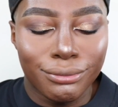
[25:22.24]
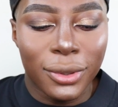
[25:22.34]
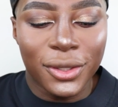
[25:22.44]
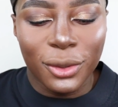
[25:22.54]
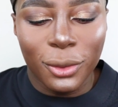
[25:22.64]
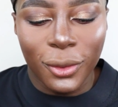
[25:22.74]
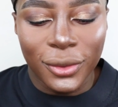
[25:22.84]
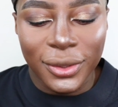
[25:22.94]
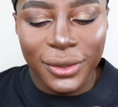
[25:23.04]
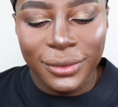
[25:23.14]
what's it
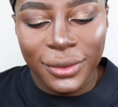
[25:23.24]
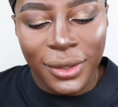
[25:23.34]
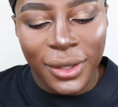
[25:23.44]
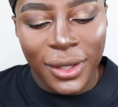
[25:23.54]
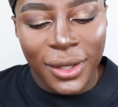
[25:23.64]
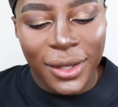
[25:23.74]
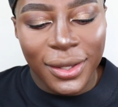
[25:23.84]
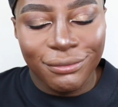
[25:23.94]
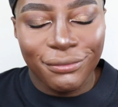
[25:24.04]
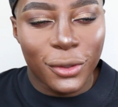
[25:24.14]
called?
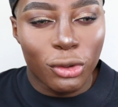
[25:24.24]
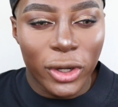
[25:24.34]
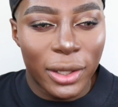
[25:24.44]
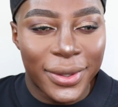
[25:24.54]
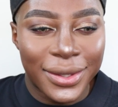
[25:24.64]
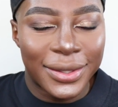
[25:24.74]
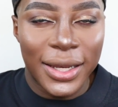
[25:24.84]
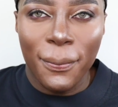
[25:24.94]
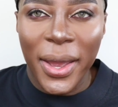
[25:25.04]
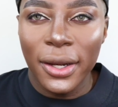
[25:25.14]
Creamiest
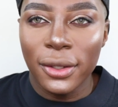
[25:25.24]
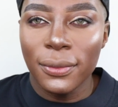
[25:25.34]
lip paint or